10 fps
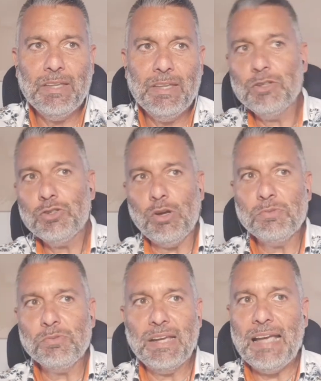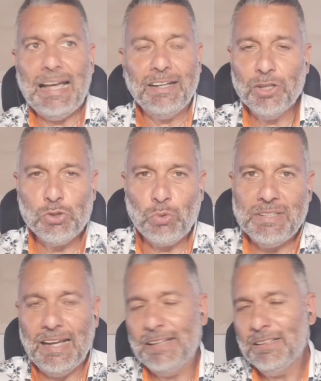Some say
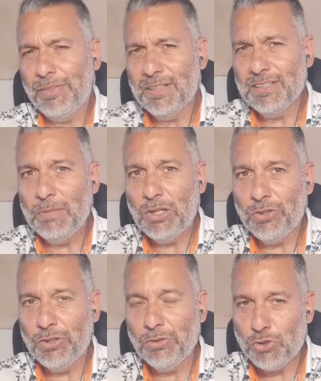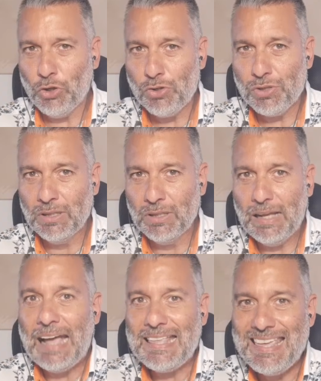120, 130 million euros gross
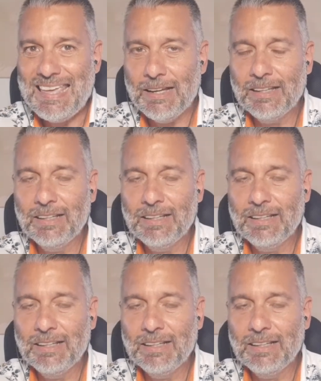a year,